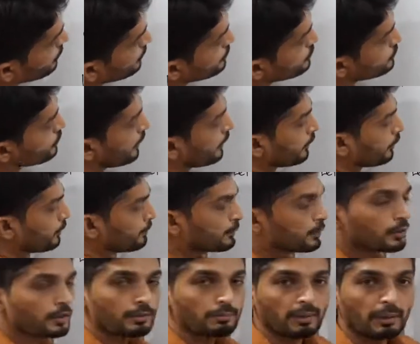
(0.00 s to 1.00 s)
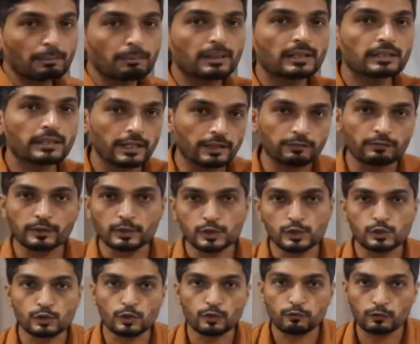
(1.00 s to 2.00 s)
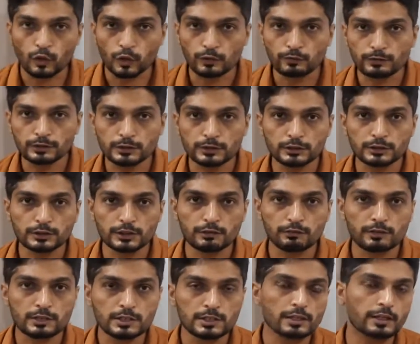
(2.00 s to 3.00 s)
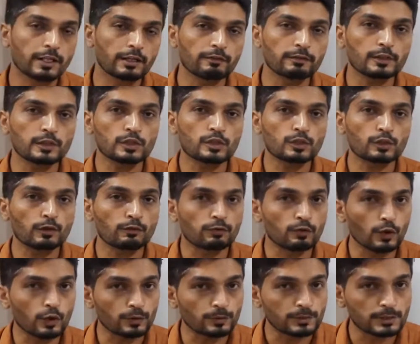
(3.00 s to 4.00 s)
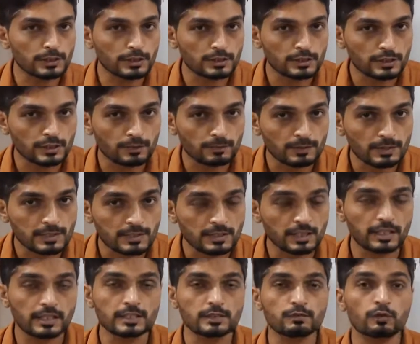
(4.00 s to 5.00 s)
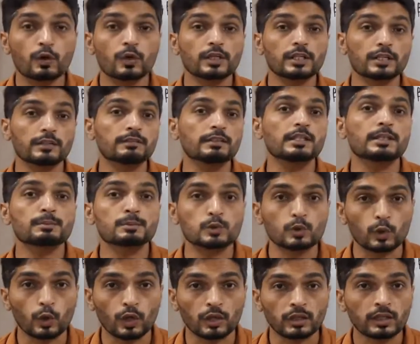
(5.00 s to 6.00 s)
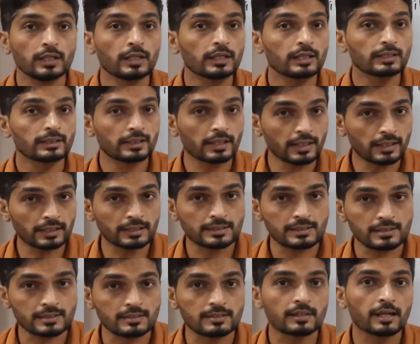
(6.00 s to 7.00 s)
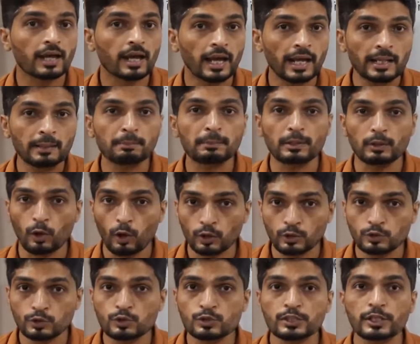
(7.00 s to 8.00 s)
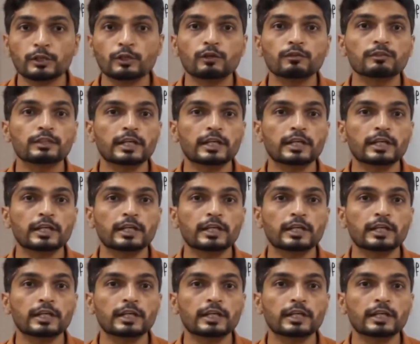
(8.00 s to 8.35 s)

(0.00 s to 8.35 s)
So I hope you remember the definition of convergent sequence. Definition of convergent sequence says for given epsilon, there exists n belongs to set of